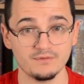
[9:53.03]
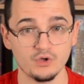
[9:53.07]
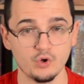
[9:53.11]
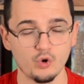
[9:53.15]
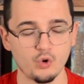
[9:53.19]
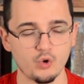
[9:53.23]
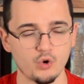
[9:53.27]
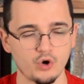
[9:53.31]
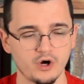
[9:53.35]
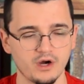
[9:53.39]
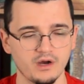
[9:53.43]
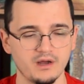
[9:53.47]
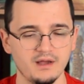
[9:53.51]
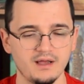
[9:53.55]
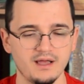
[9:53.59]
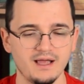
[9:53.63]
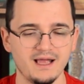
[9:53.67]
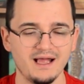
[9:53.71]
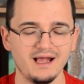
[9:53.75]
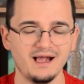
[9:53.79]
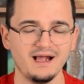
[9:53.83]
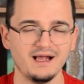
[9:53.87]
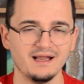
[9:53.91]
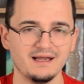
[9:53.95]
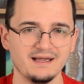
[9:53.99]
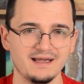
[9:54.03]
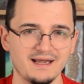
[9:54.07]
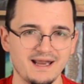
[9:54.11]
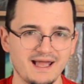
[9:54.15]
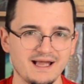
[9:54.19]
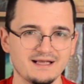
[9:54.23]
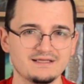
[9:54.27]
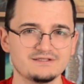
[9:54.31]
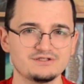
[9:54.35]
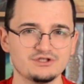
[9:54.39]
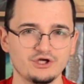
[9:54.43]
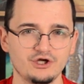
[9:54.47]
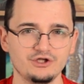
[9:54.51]
or
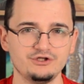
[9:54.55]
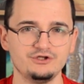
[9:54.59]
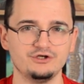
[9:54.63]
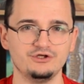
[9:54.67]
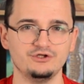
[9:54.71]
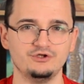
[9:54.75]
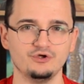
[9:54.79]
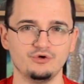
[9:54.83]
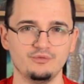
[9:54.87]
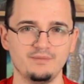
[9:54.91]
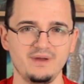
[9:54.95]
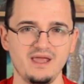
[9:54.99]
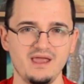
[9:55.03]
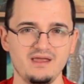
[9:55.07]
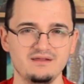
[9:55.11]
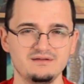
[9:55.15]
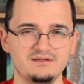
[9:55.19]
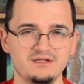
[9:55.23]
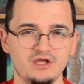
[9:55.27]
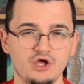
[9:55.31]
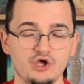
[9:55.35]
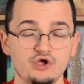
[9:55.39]
annex other domains,